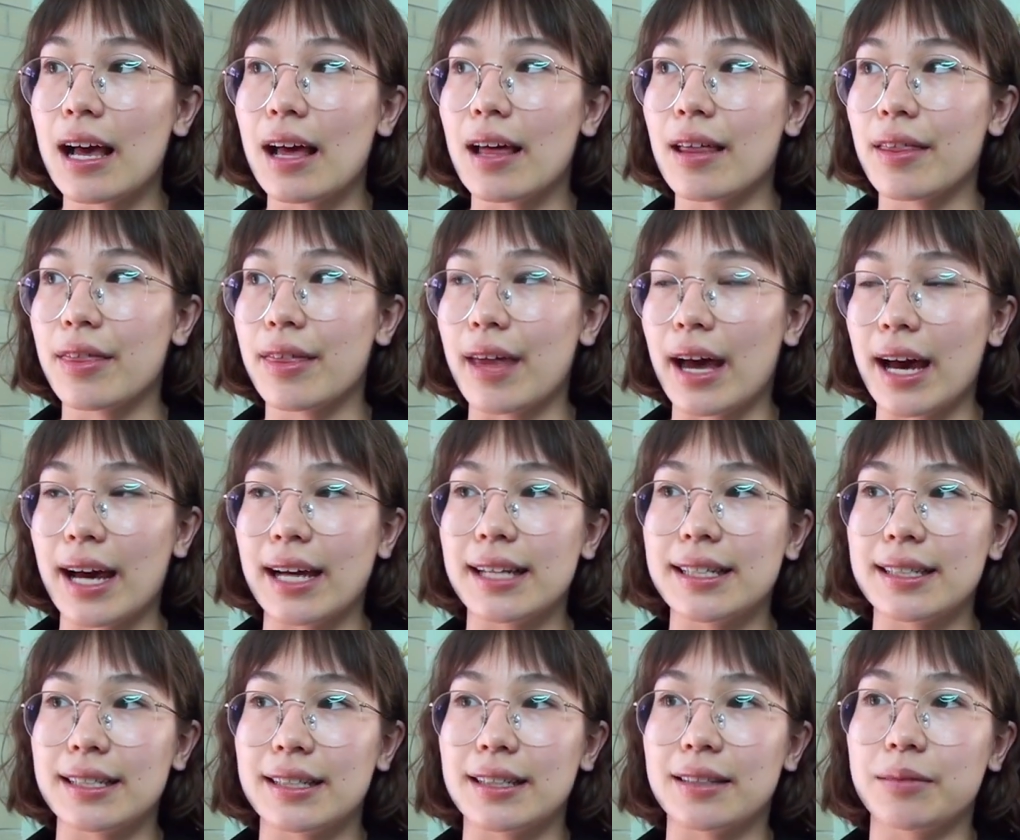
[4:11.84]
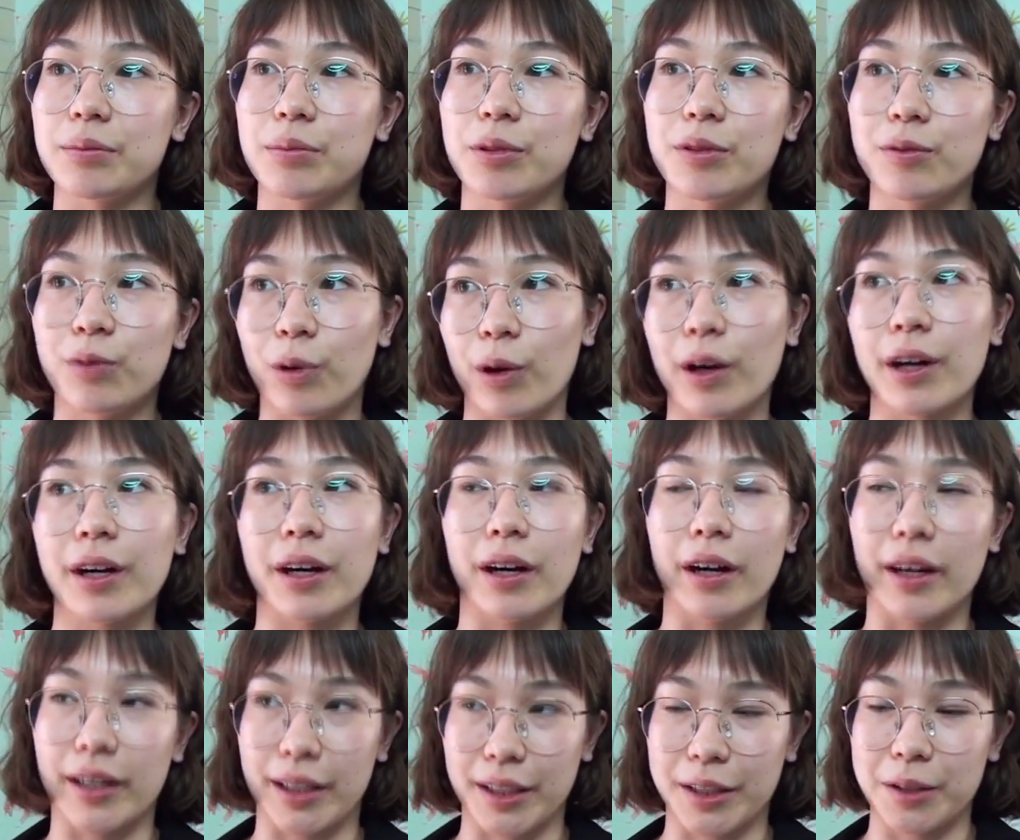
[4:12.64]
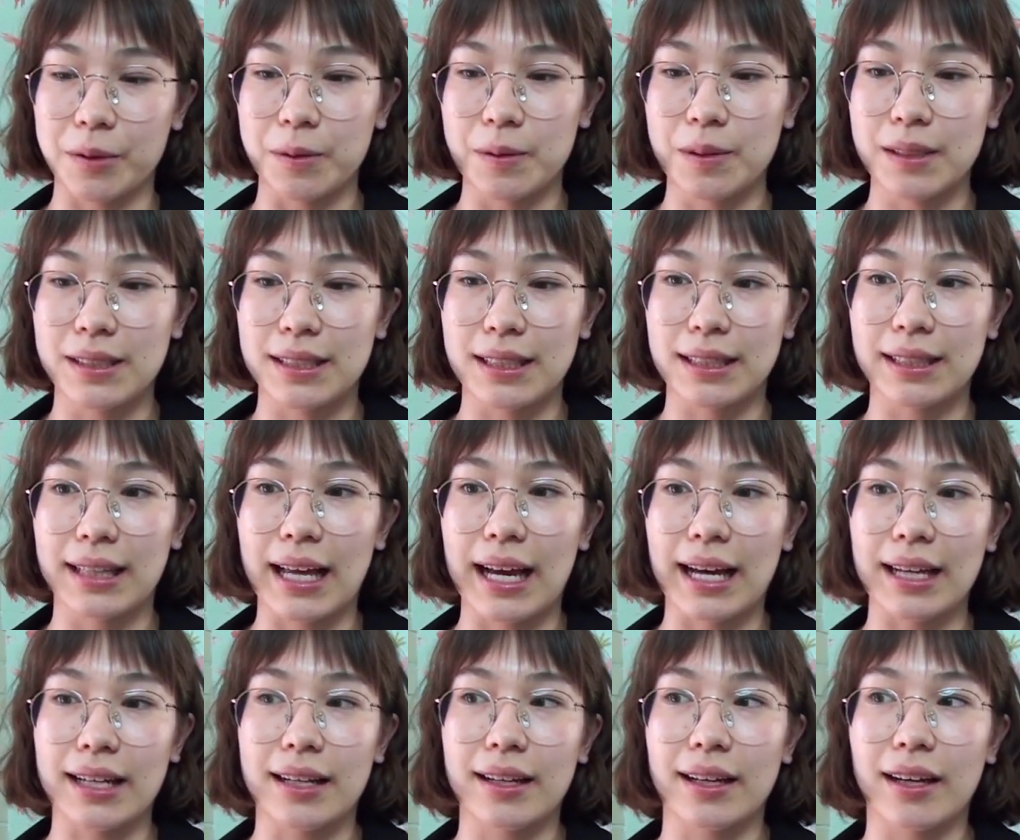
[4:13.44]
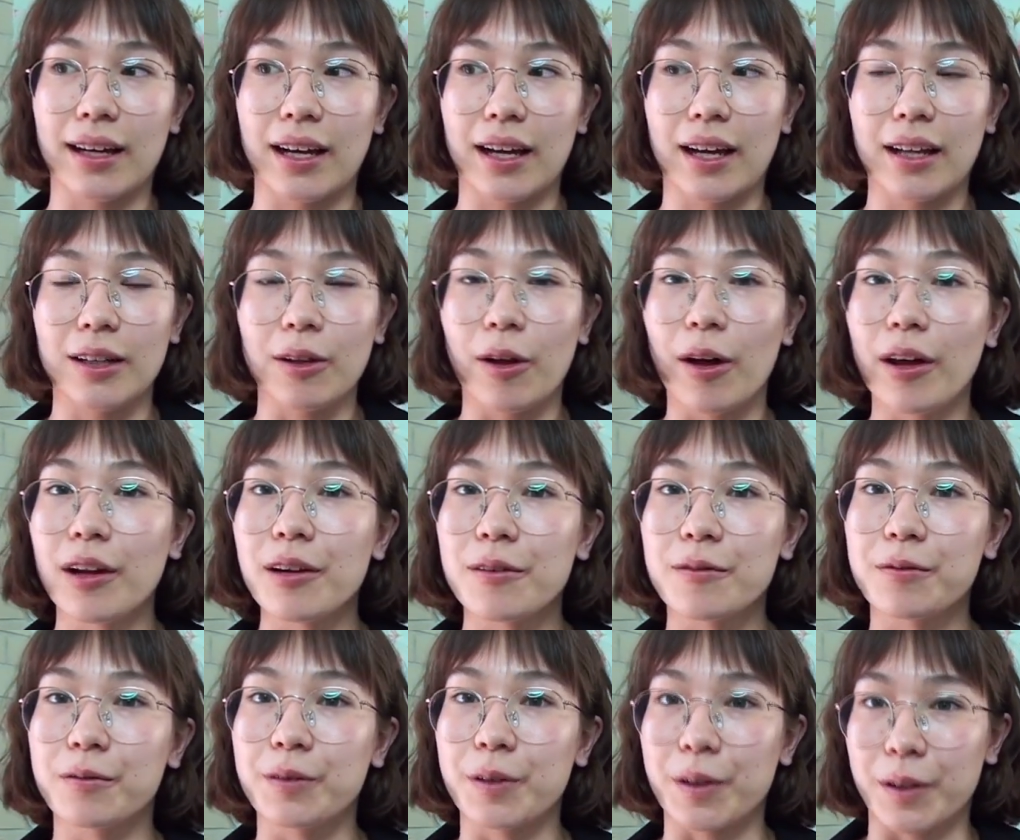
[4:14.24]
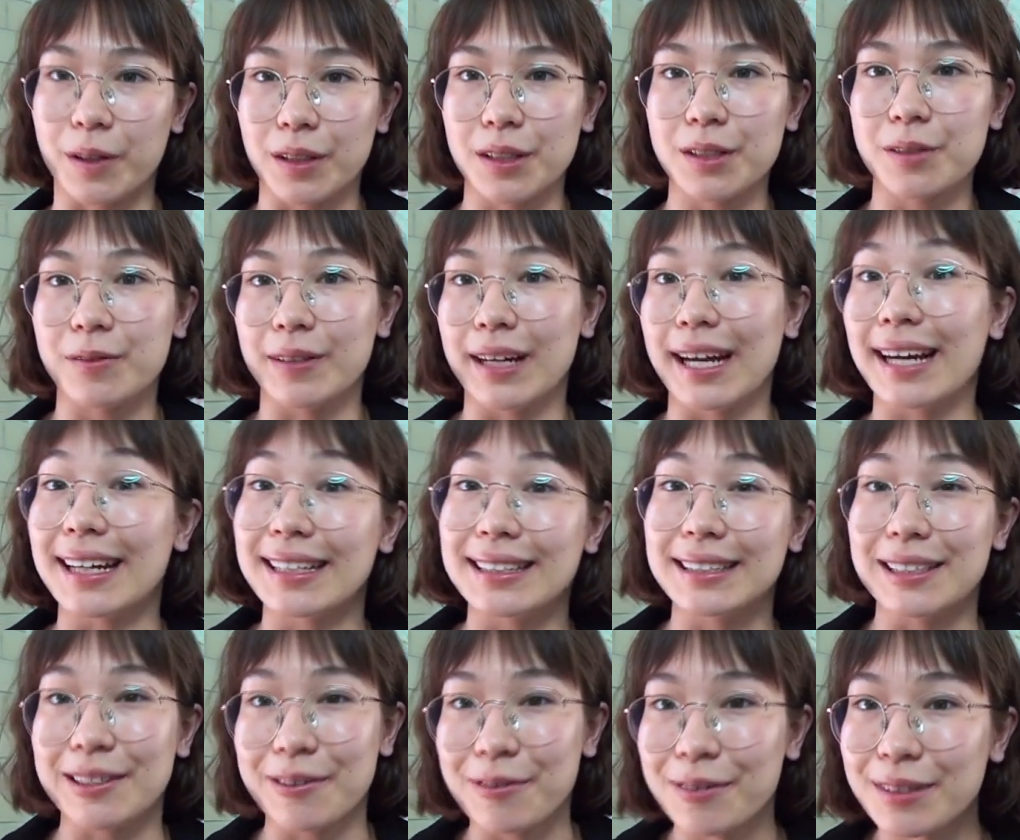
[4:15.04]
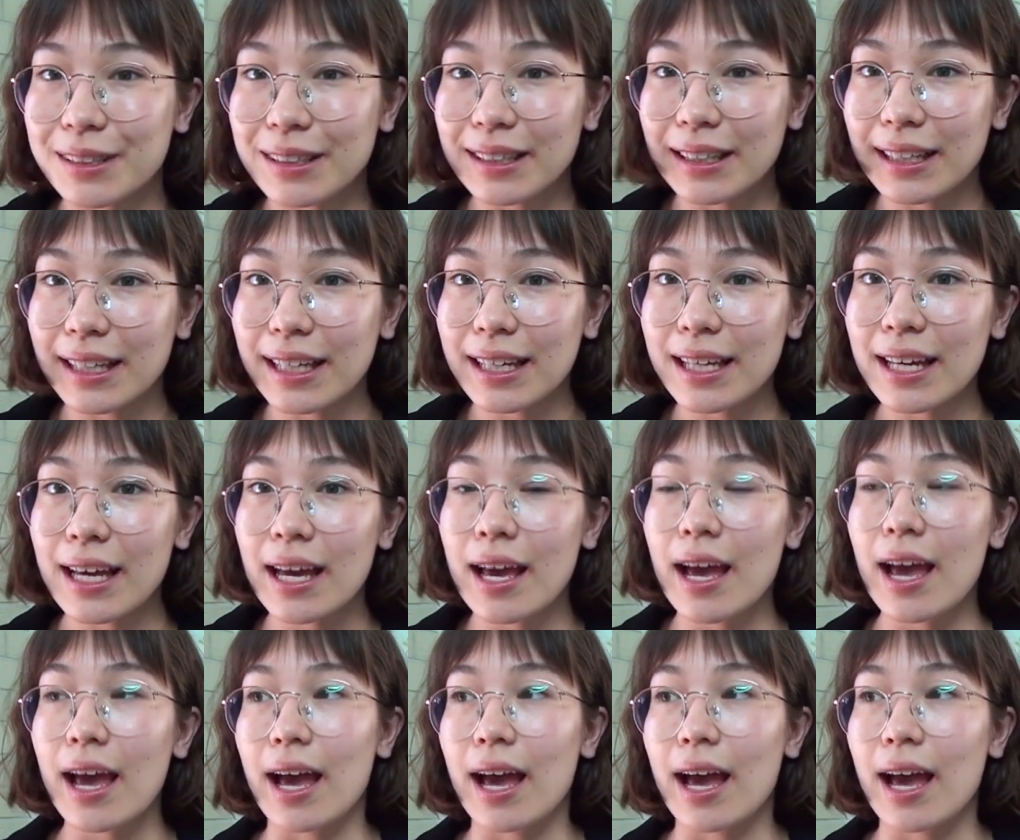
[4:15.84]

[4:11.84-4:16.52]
that Beauvoir argues that a lot of girls react differently,